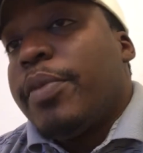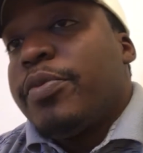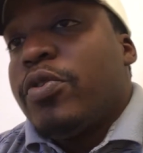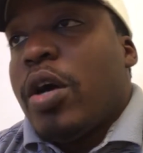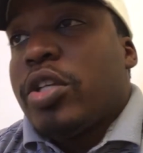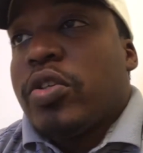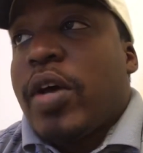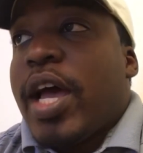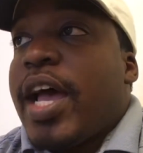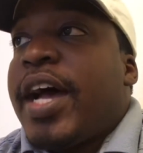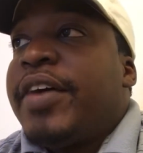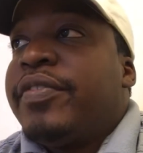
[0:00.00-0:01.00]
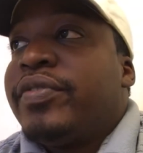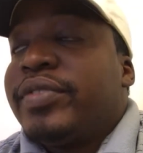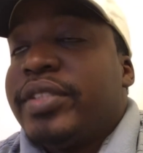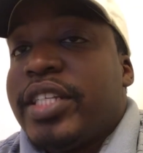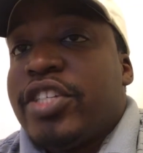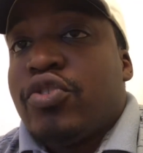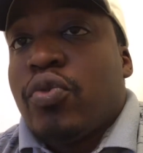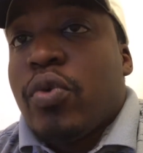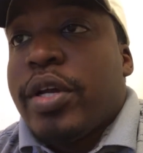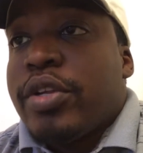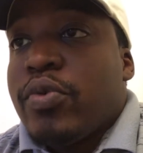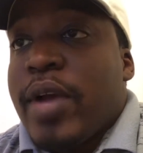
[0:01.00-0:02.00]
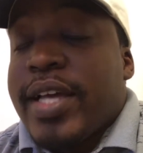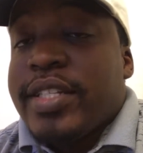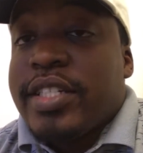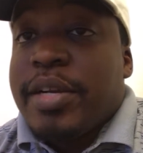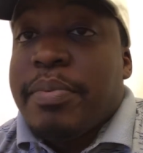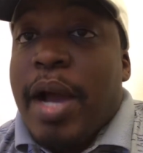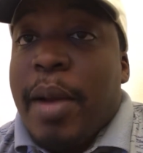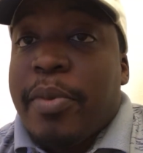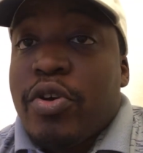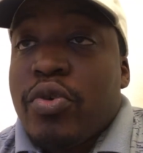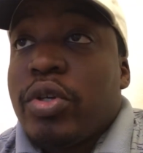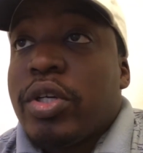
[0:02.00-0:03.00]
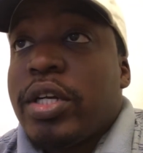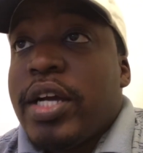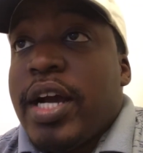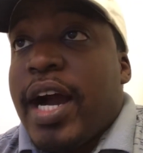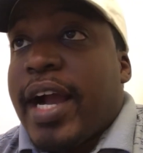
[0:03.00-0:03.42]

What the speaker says: You also have Detroit, who has Jim Bob Cooter,